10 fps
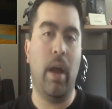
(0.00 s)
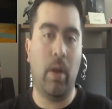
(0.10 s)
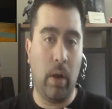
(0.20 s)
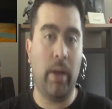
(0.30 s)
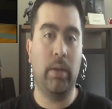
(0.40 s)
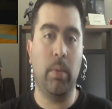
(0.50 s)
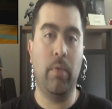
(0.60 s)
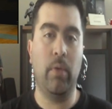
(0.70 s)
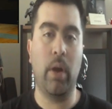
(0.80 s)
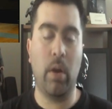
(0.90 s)
a
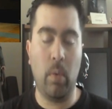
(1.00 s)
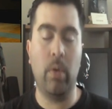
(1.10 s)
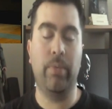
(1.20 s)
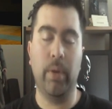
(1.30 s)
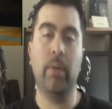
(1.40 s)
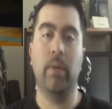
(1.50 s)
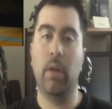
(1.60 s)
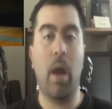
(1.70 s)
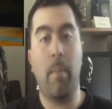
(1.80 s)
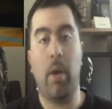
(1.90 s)
collectible for God of War 3,
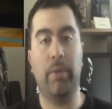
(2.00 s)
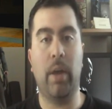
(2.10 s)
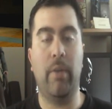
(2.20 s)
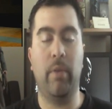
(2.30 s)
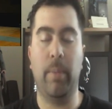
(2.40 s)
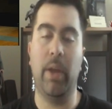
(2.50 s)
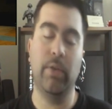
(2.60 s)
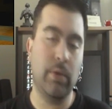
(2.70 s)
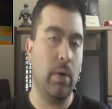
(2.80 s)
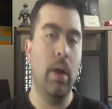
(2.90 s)
a must have for me.
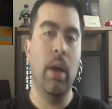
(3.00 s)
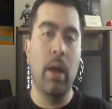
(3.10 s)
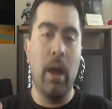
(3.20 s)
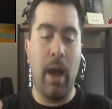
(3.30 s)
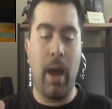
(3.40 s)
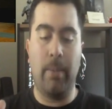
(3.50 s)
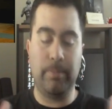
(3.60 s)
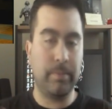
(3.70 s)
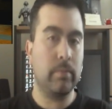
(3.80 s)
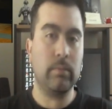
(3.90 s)
So,
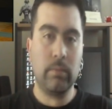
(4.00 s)
um,